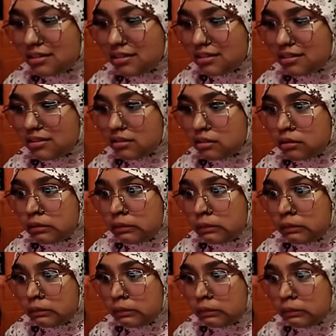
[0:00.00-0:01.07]

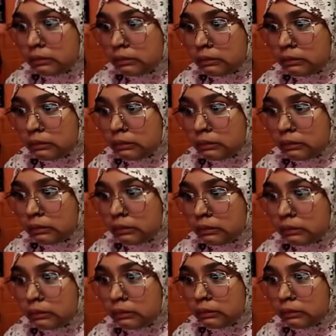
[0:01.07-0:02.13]

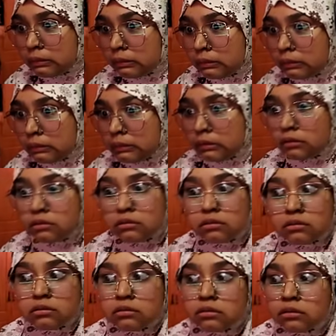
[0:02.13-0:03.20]

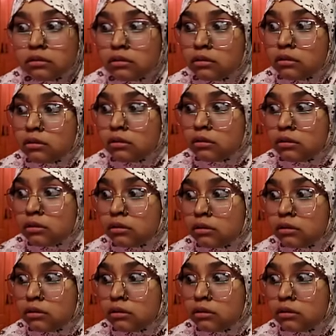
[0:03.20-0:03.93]
[no speech]